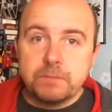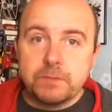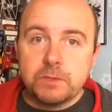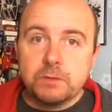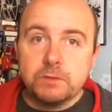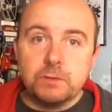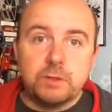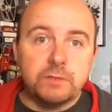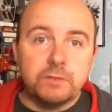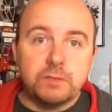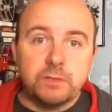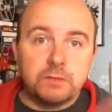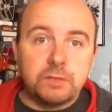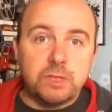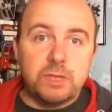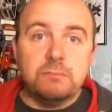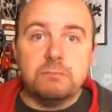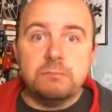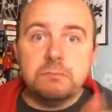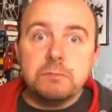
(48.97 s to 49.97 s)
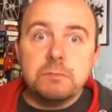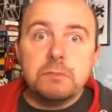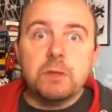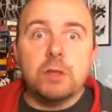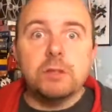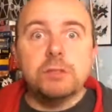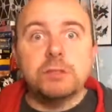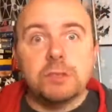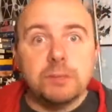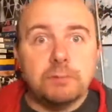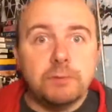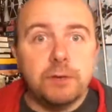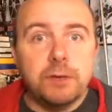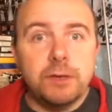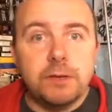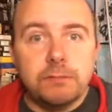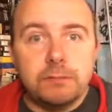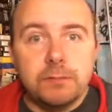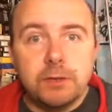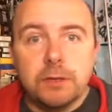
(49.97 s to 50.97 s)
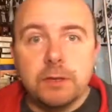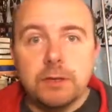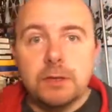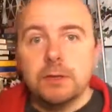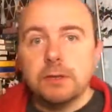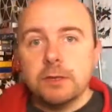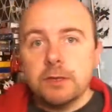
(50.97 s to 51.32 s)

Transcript: So not to keep constantly putting in money.